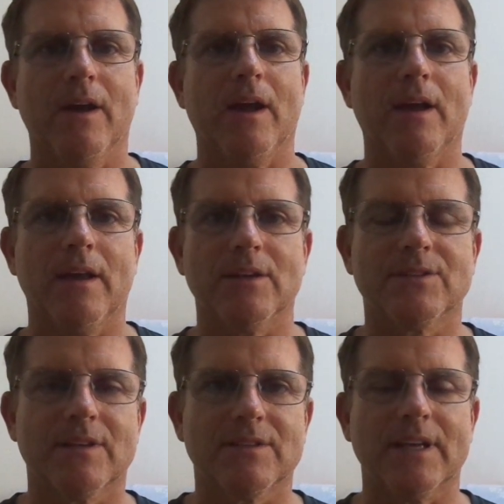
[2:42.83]
Uh, you know,
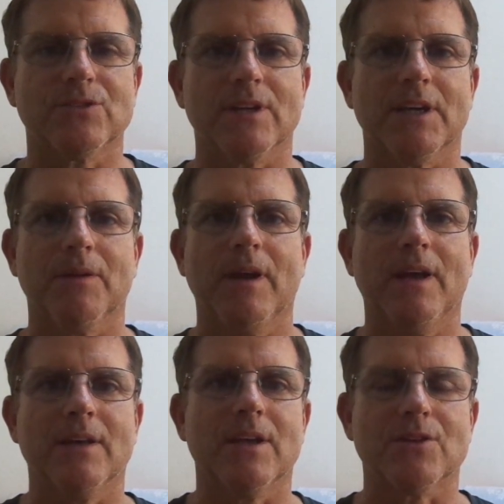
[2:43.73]
essentially,
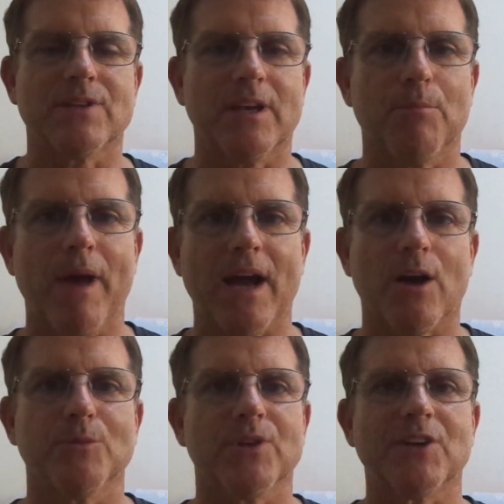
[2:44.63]
you know, send him back,
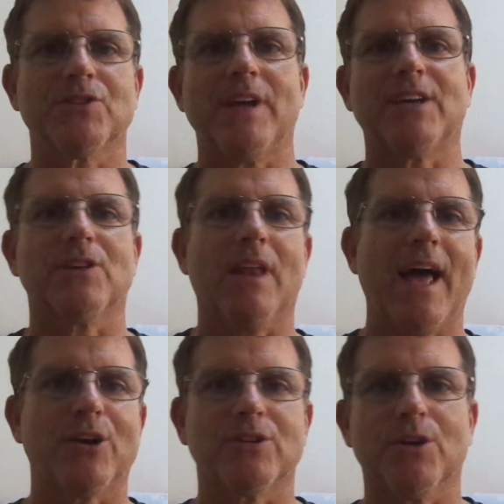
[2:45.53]
almost like snakes and ladders.